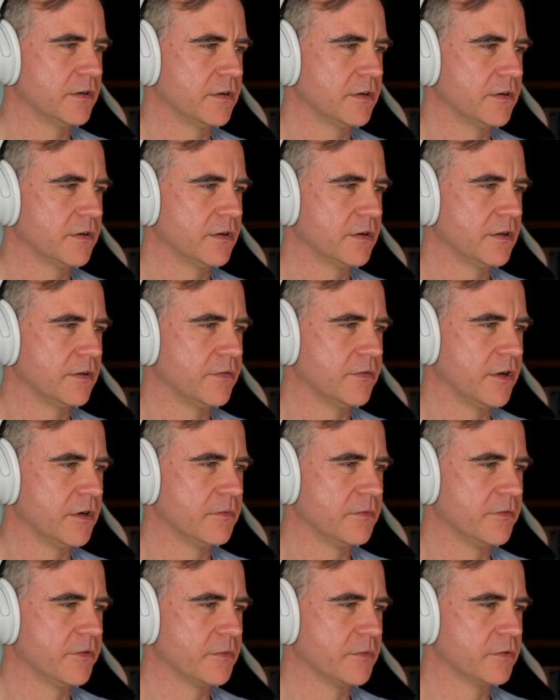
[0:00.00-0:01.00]
Environment
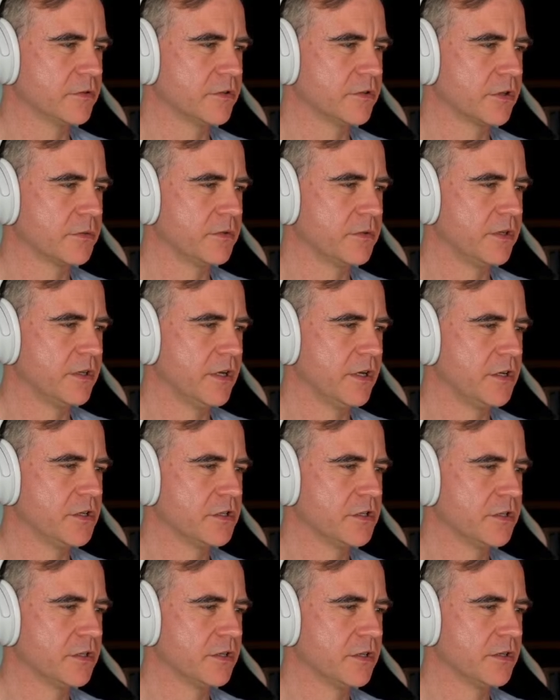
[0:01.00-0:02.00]
variables
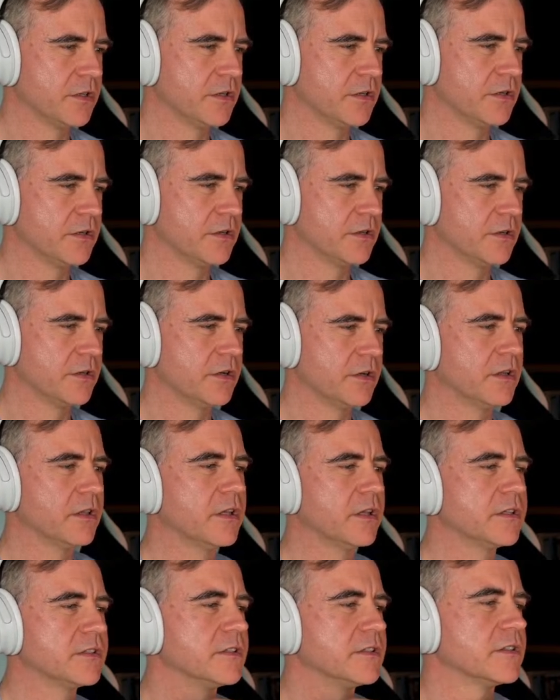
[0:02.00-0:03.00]
documentation.
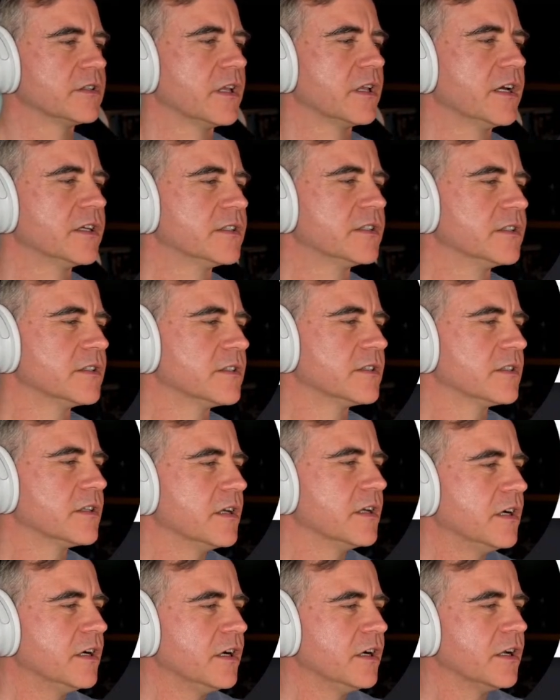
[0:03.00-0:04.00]
Lessons license.
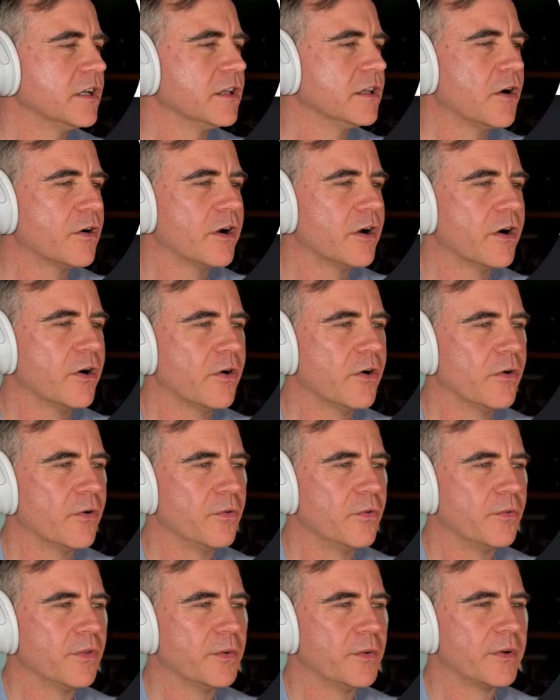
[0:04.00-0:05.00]

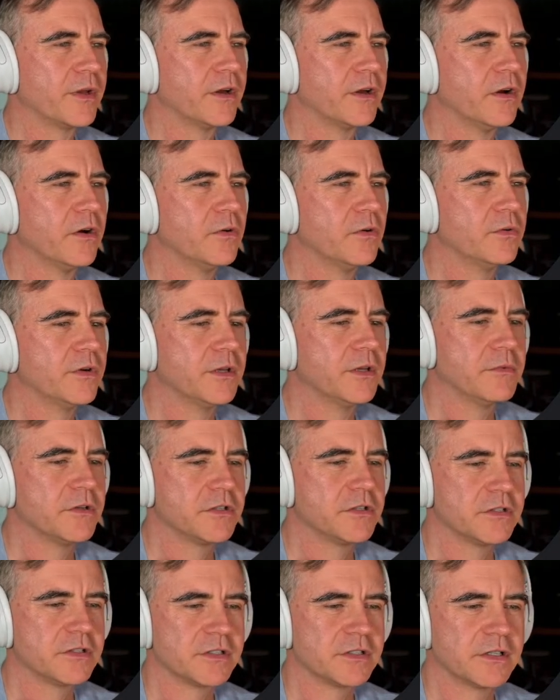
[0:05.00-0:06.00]
Logo. There we go.
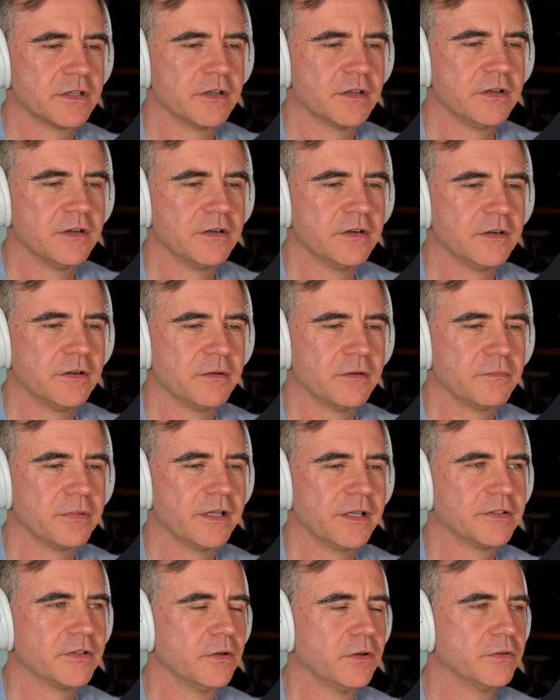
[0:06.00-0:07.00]
Images.
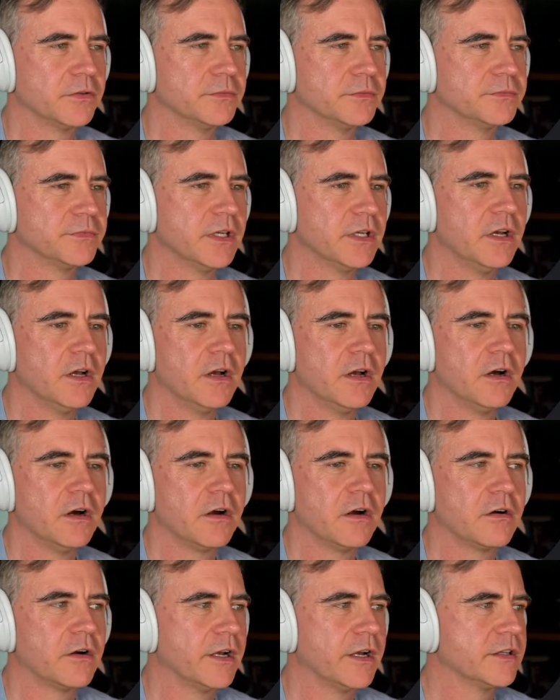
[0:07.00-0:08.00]
Placeholder.
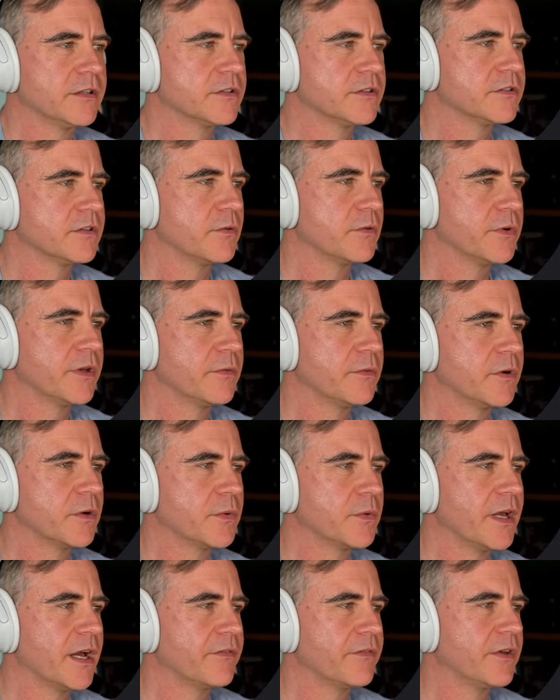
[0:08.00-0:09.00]
All right. So what do we
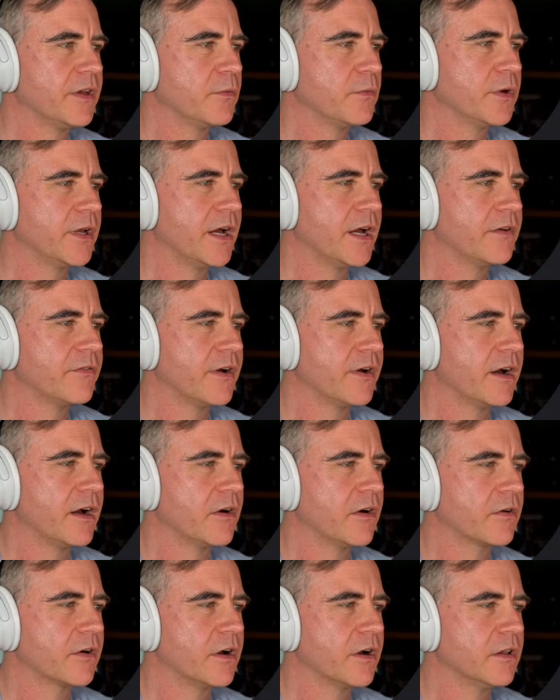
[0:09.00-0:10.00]
have here? We have our
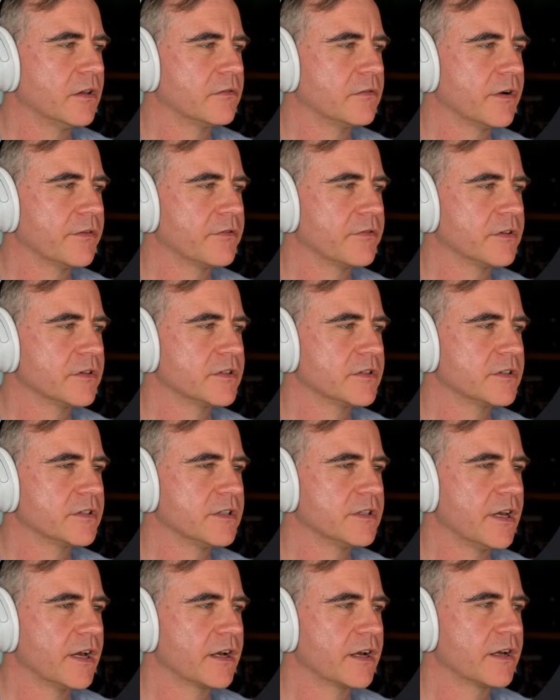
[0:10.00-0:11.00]
color reference
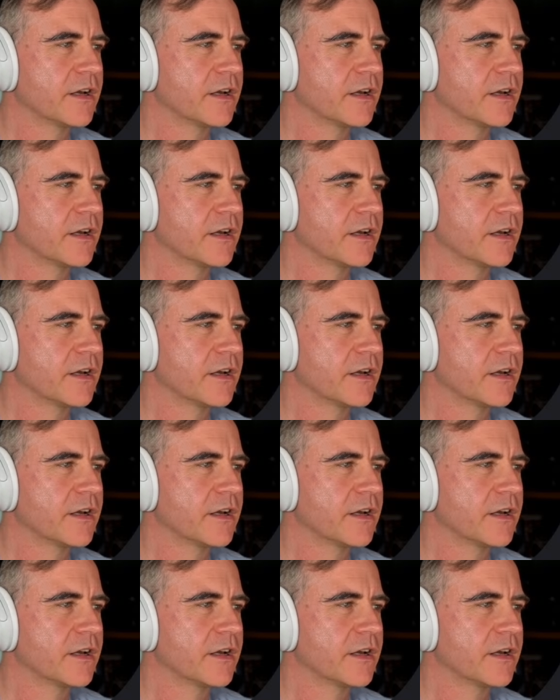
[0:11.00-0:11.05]
tech